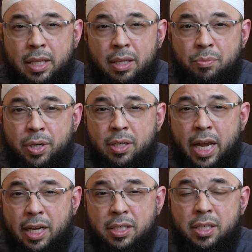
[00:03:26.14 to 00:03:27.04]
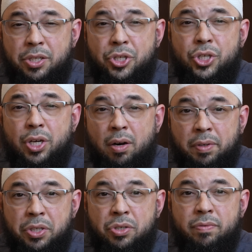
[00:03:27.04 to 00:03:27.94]
We're actually
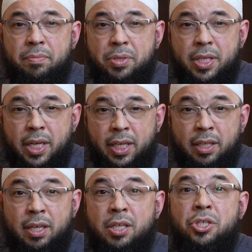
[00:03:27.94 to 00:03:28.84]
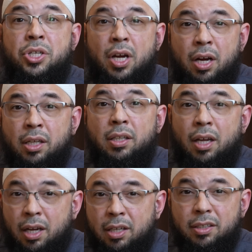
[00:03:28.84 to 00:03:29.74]
discouraged from saying
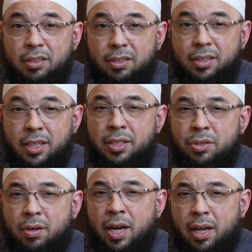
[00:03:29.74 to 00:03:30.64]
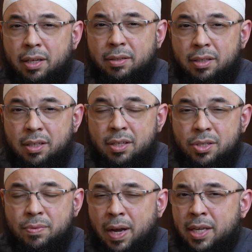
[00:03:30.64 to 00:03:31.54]
insha-Allah in dua.
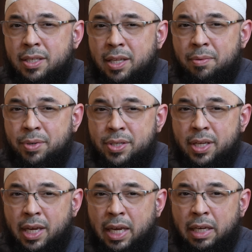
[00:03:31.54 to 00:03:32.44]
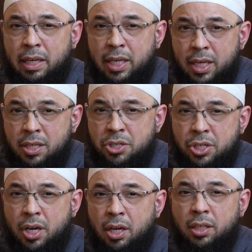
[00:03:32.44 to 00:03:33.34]
So why is it that we're saying
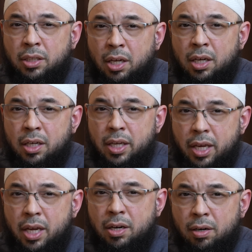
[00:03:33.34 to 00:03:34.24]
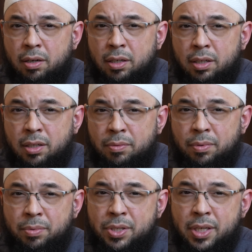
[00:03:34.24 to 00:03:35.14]
insha-Allah here
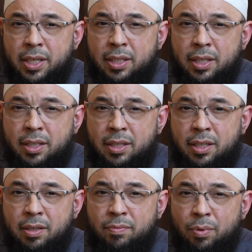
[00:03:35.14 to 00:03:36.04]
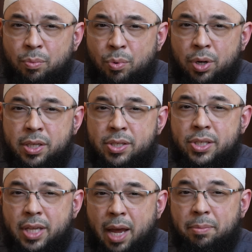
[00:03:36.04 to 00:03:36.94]
when we're saying that the reward is
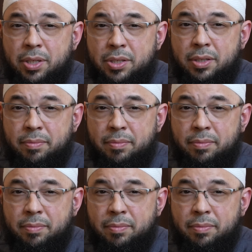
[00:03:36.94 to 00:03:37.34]
established?